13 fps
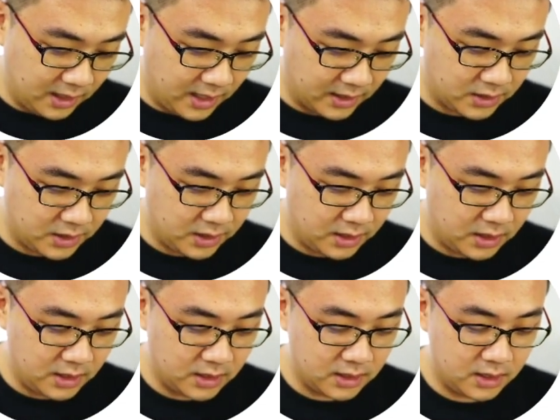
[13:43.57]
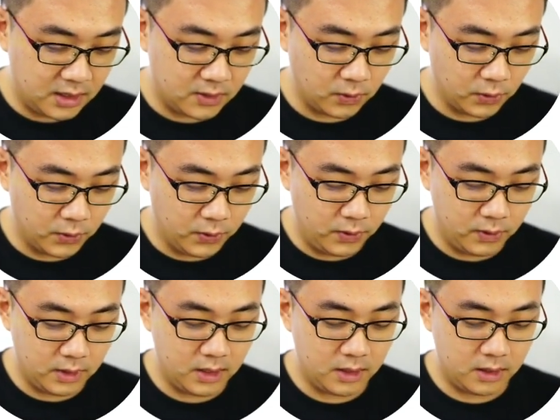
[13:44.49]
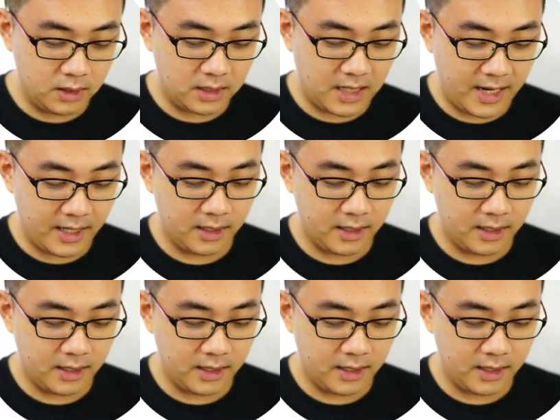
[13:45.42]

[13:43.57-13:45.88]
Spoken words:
Actually, this would do. This height